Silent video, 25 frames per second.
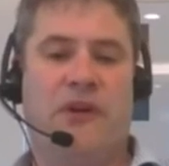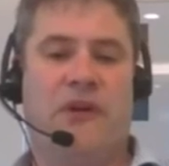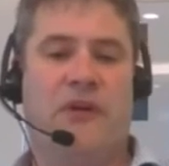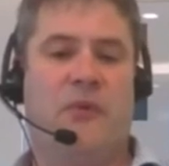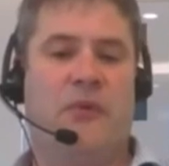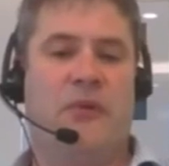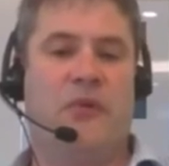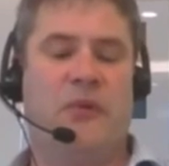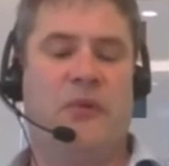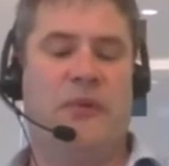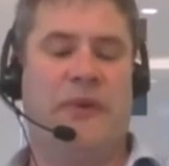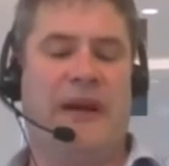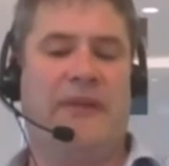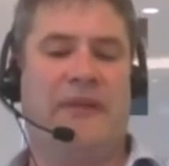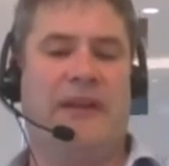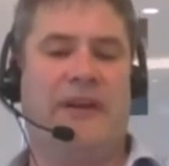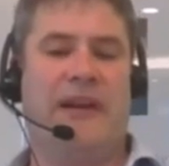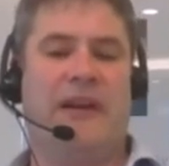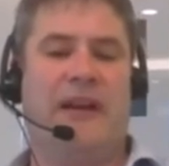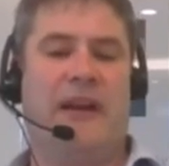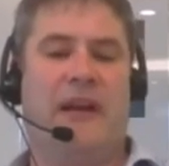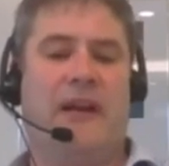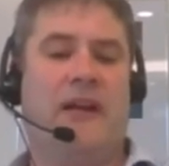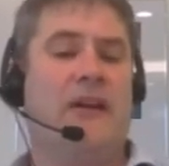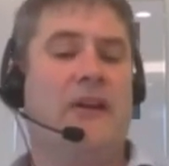can would be able
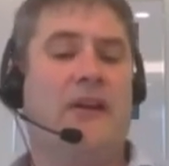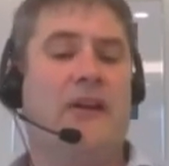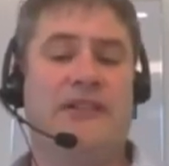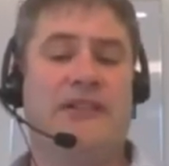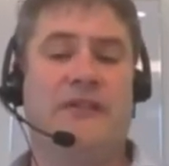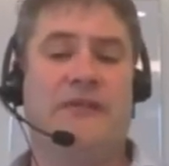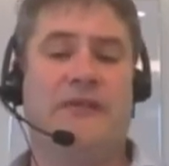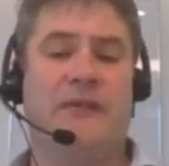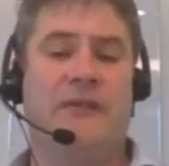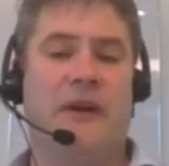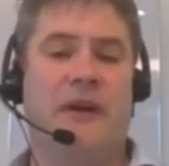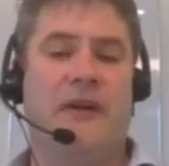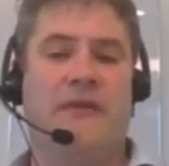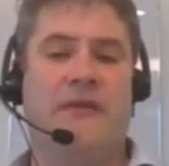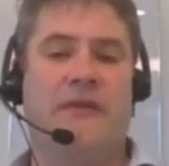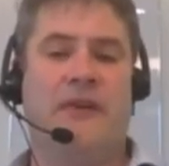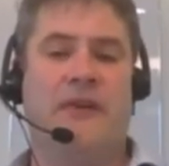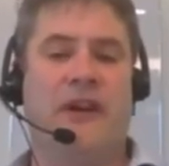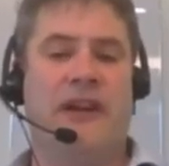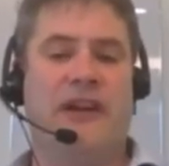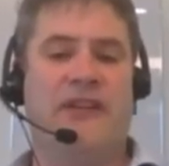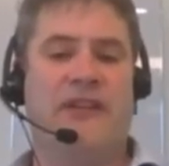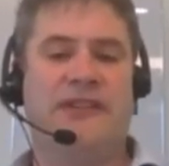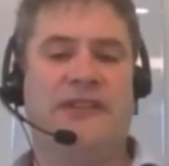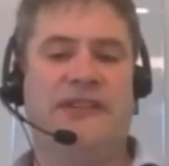to you know lots of uh,
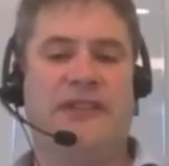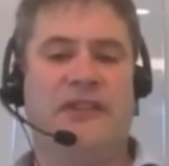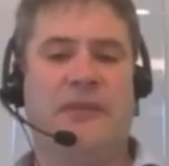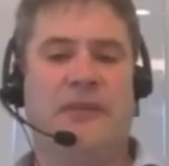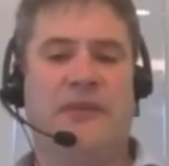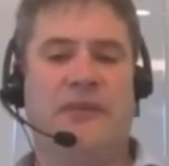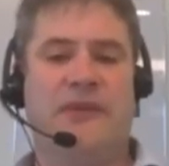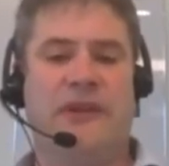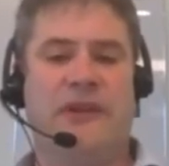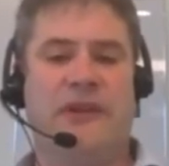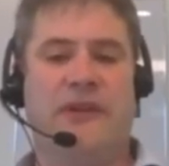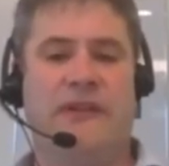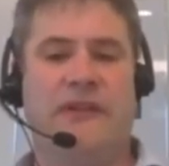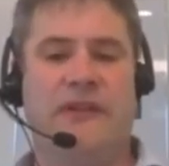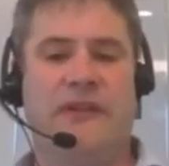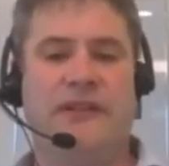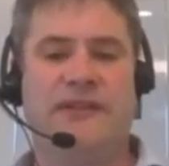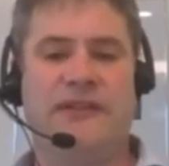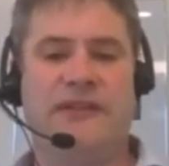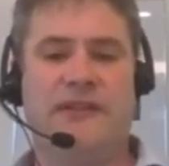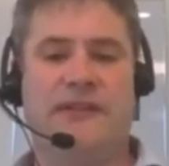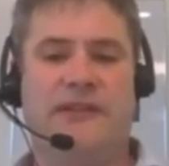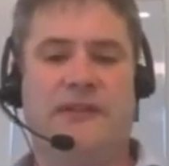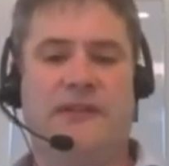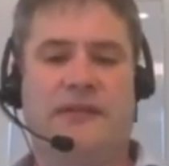very interesting
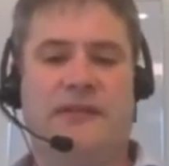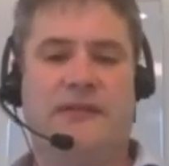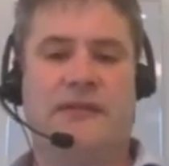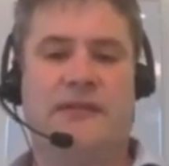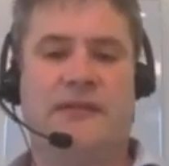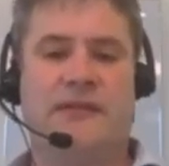opportunities.